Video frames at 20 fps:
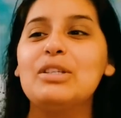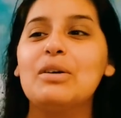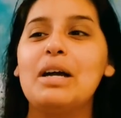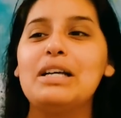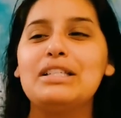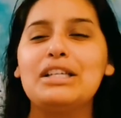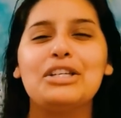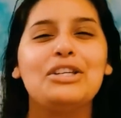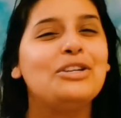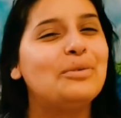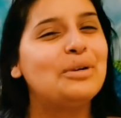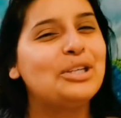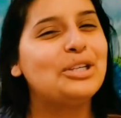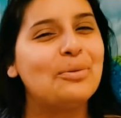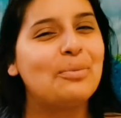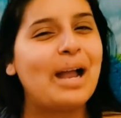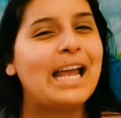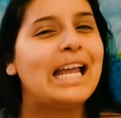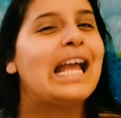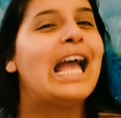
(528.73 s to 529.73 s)
So I said, you know what,
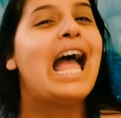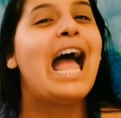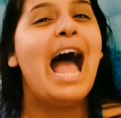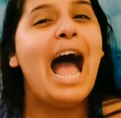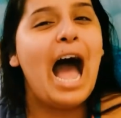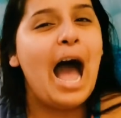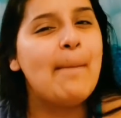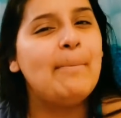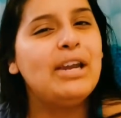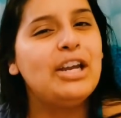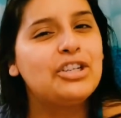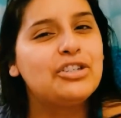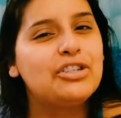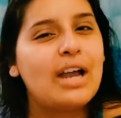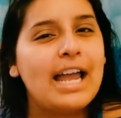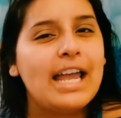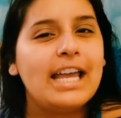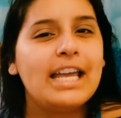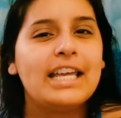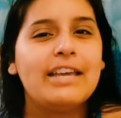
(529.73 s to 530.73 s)
you're right. I'm going to
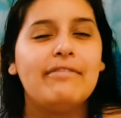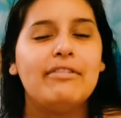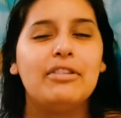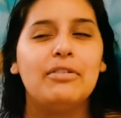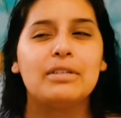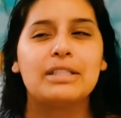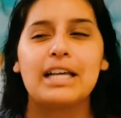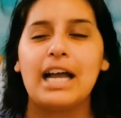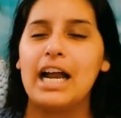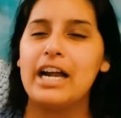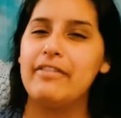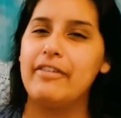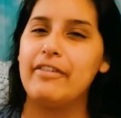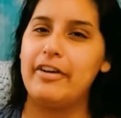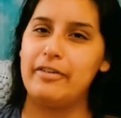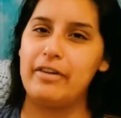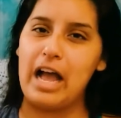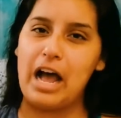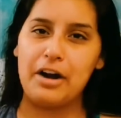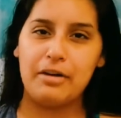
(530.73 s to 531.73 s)
try it, even though it's kind of
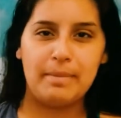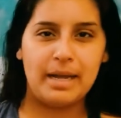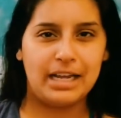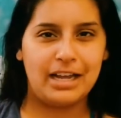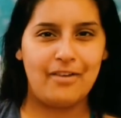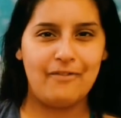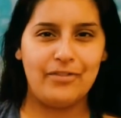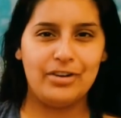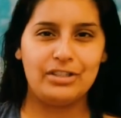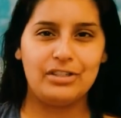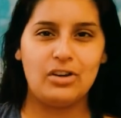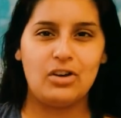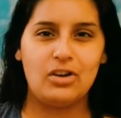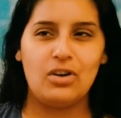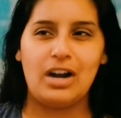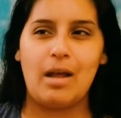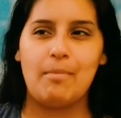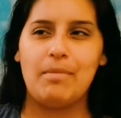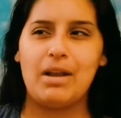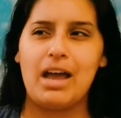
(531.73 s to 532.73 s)
out of my comfort
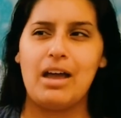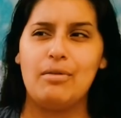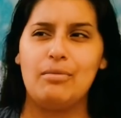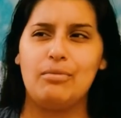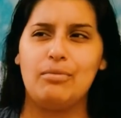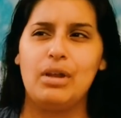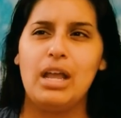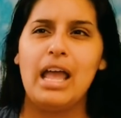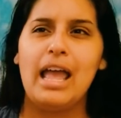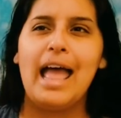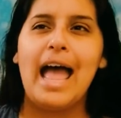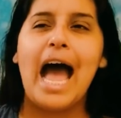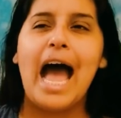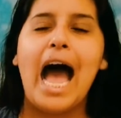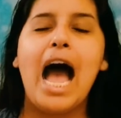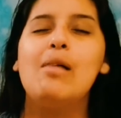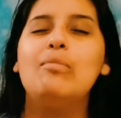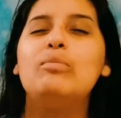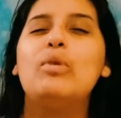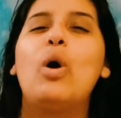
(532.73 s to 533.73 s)
zone.
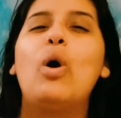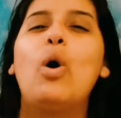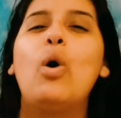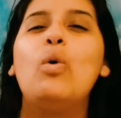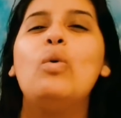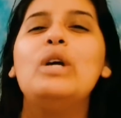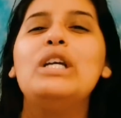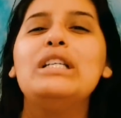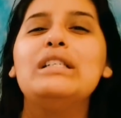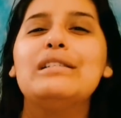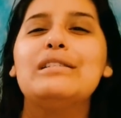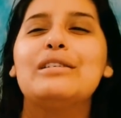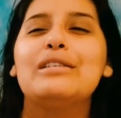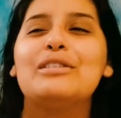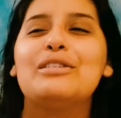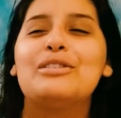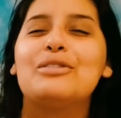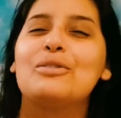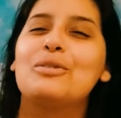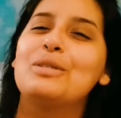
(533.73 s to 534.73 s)
I'm always
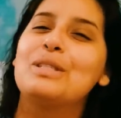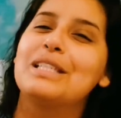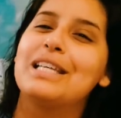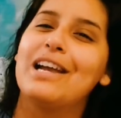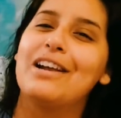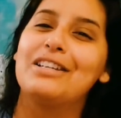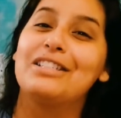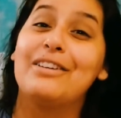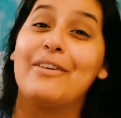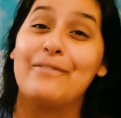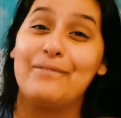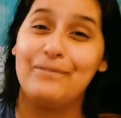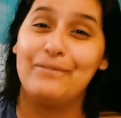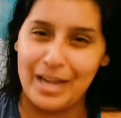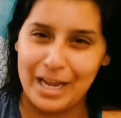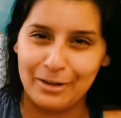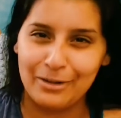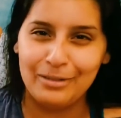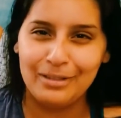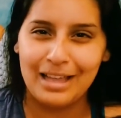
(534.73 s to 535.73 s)
so scared to
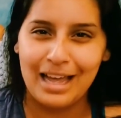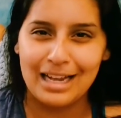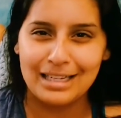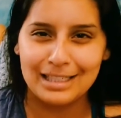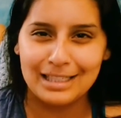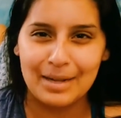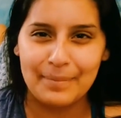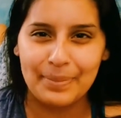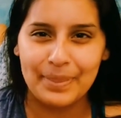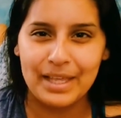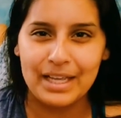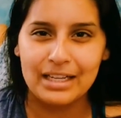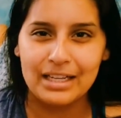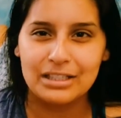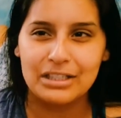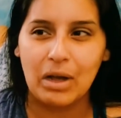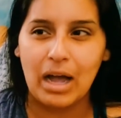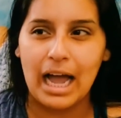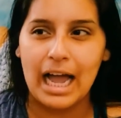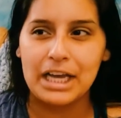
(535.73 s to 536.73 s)
fail at something.
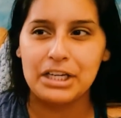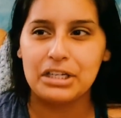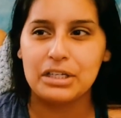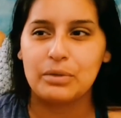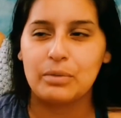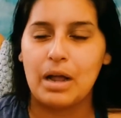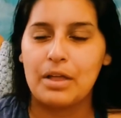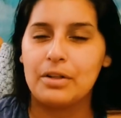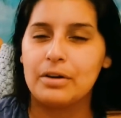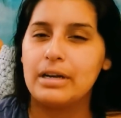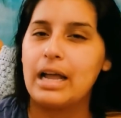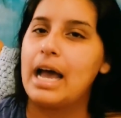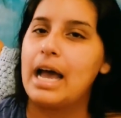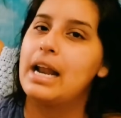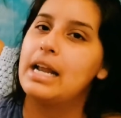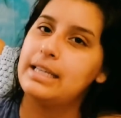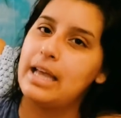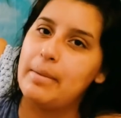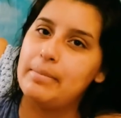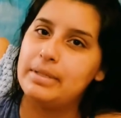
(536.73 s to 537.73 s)
So I just rather
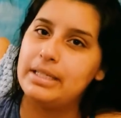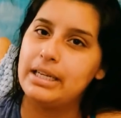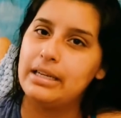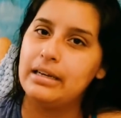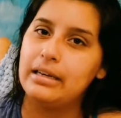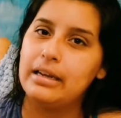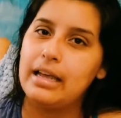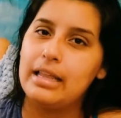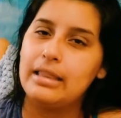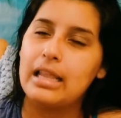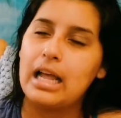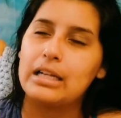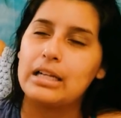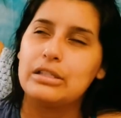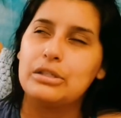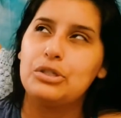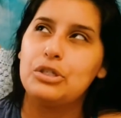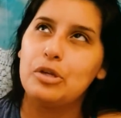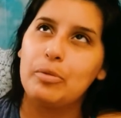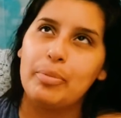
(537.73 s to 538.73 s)
not attempt it. And
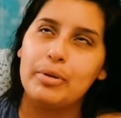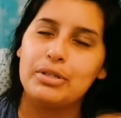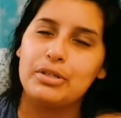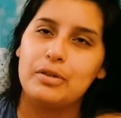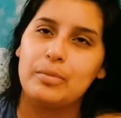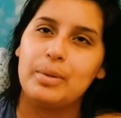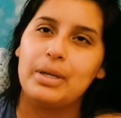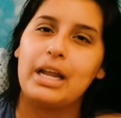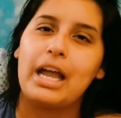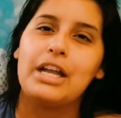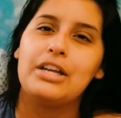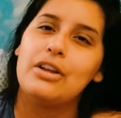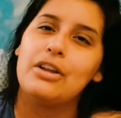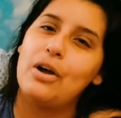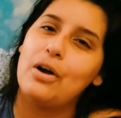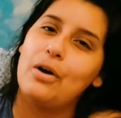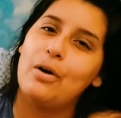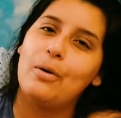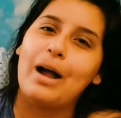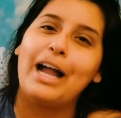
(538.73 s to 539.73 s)
that's super stupid. I
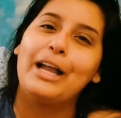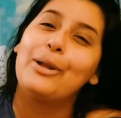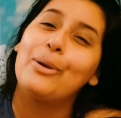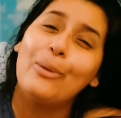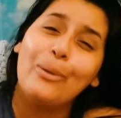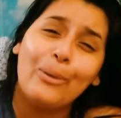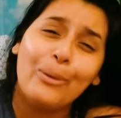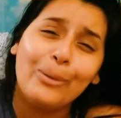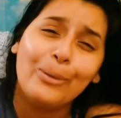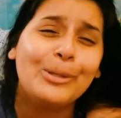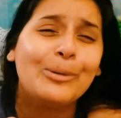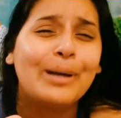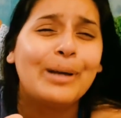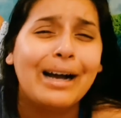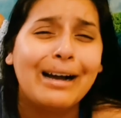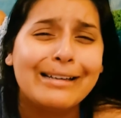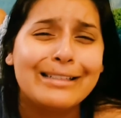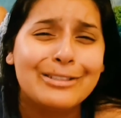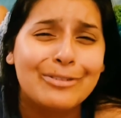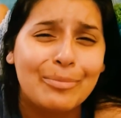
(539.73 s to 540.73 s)
know, you
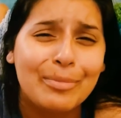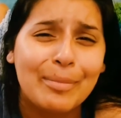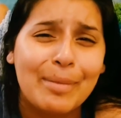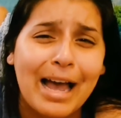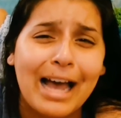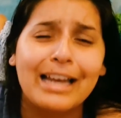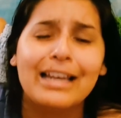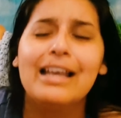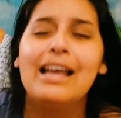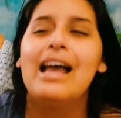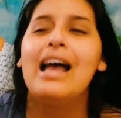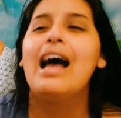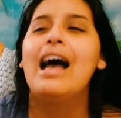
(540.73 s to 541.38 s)
guys, don't be mad.